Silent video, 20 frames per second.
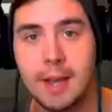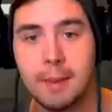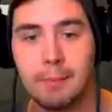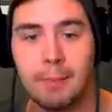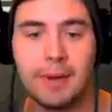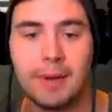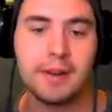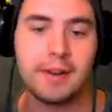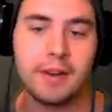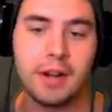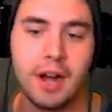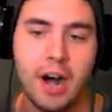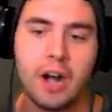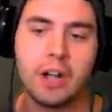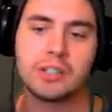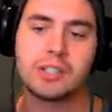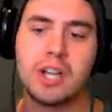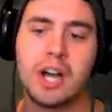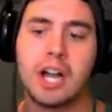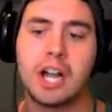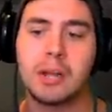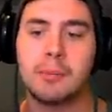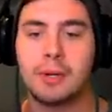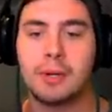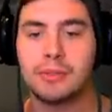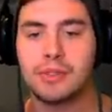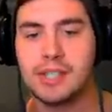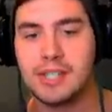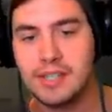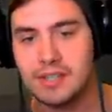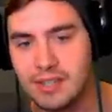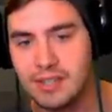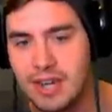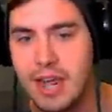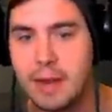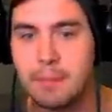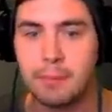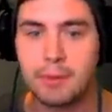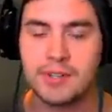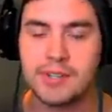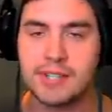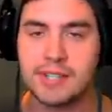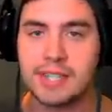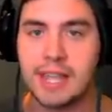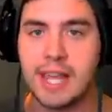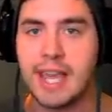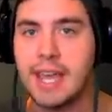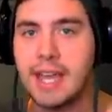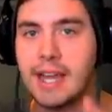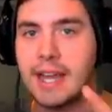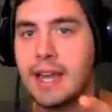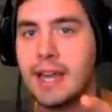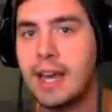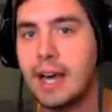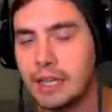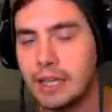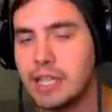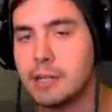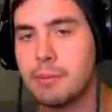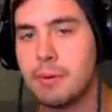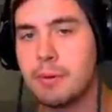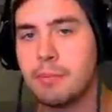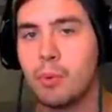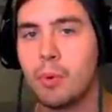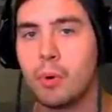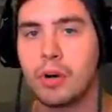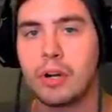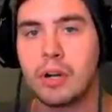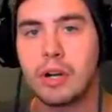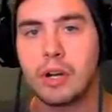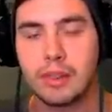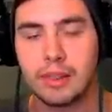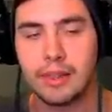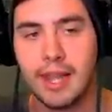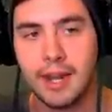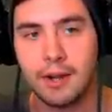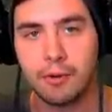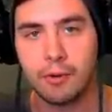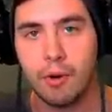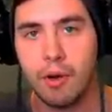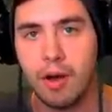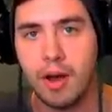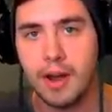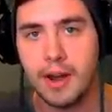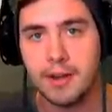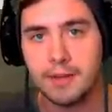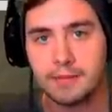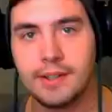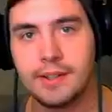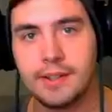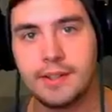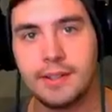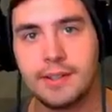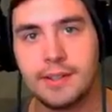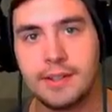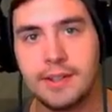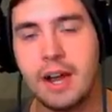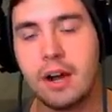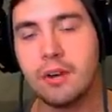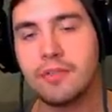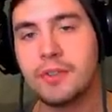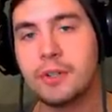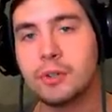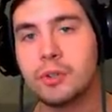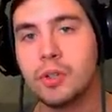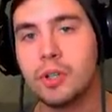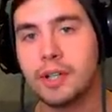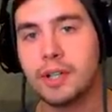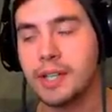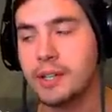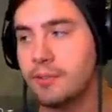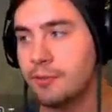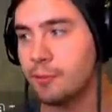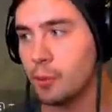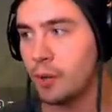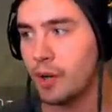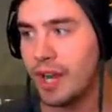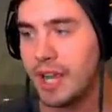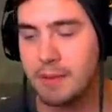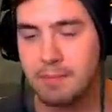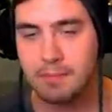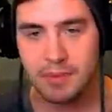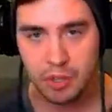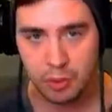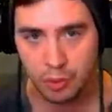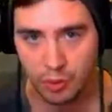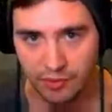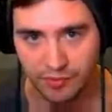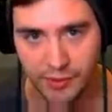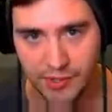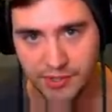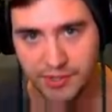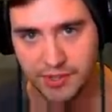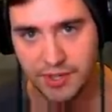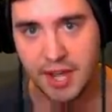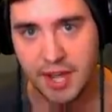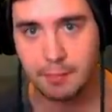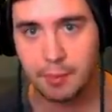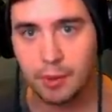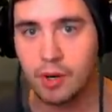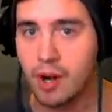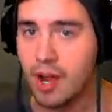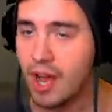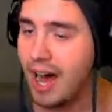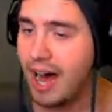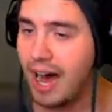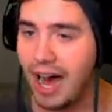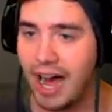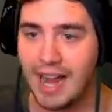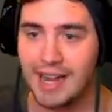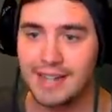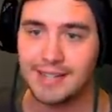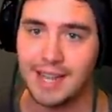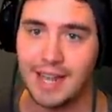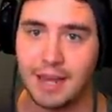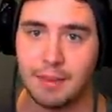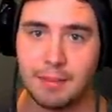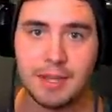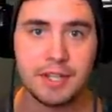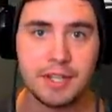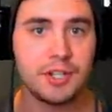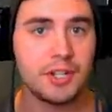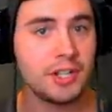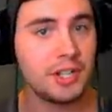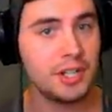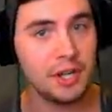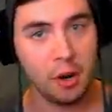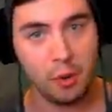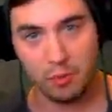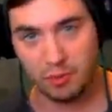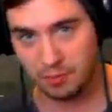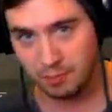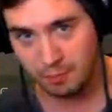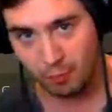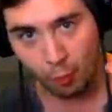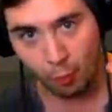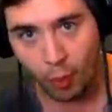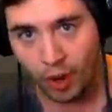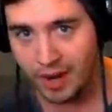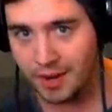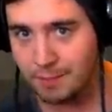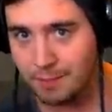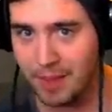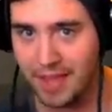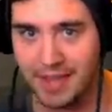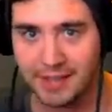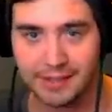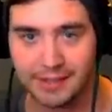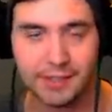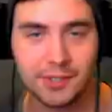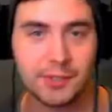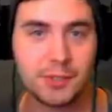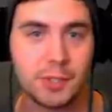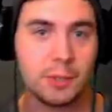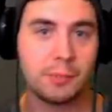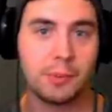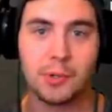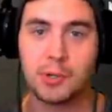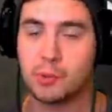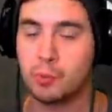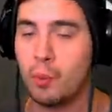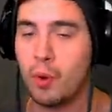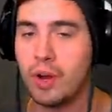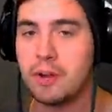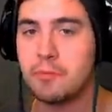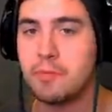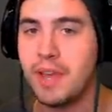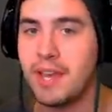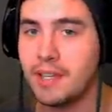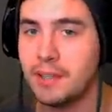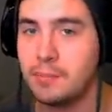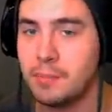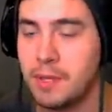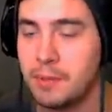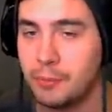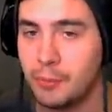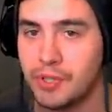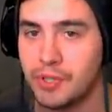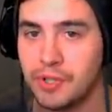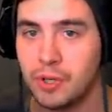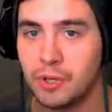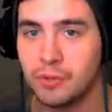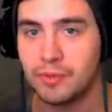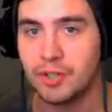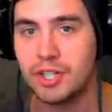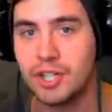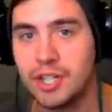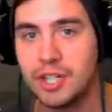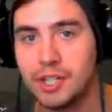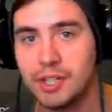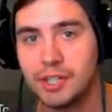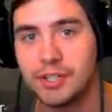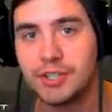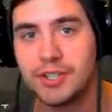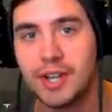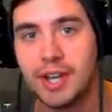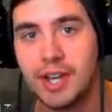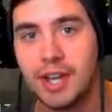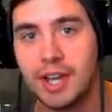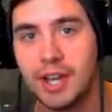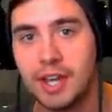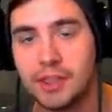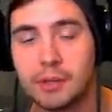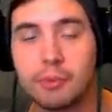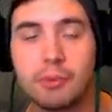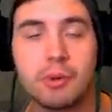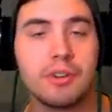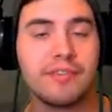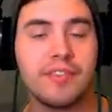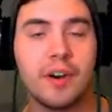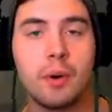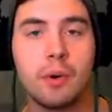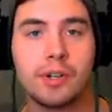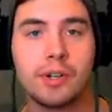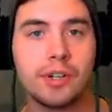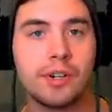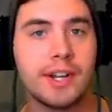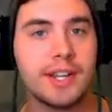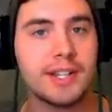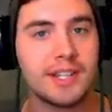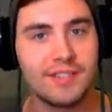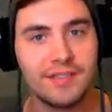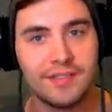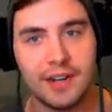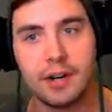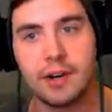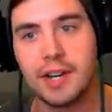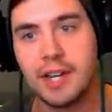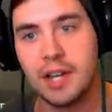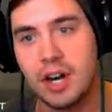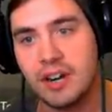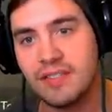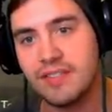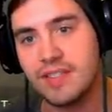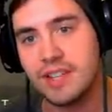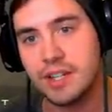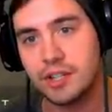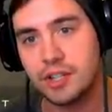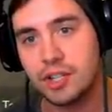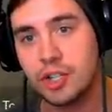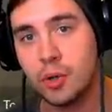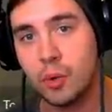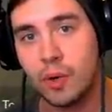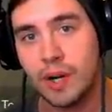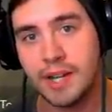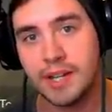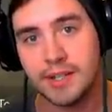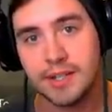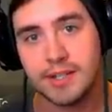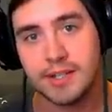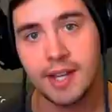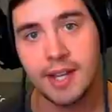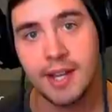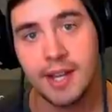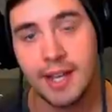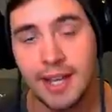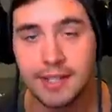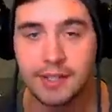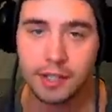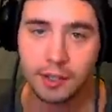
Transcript: But I'll talk about the sniper slaying a little bit more later on. Now, if you're looking for a beautiful sniper, high damage, you know, one banging supers, one banging people with overshields, the Revoker is a very obvious choice. It's a